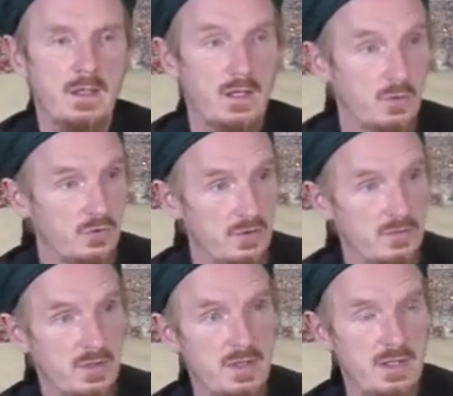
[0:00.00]
And also, if
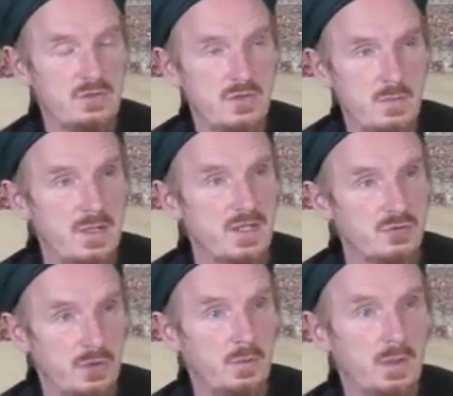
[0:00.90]
you go down into the
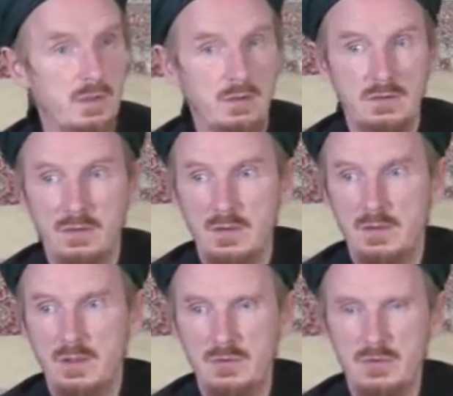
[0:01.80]
micro world
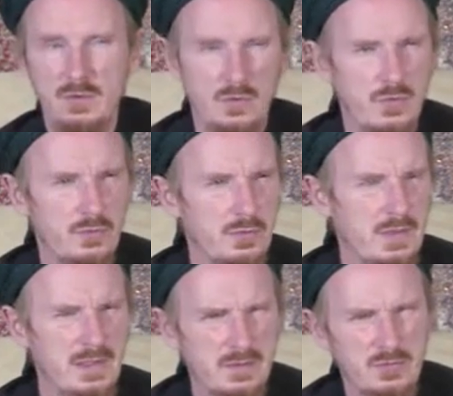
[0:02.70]
and you look through an
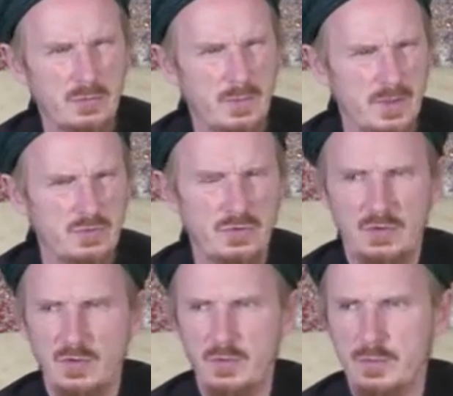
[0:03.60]
electron
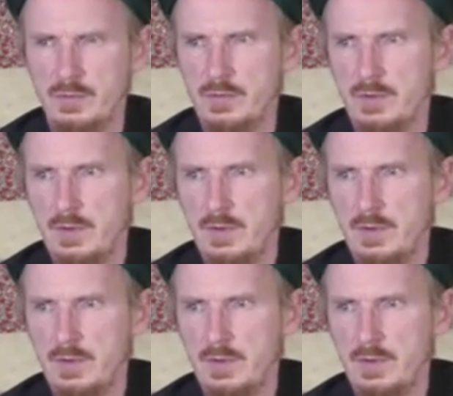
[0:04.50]
microscope or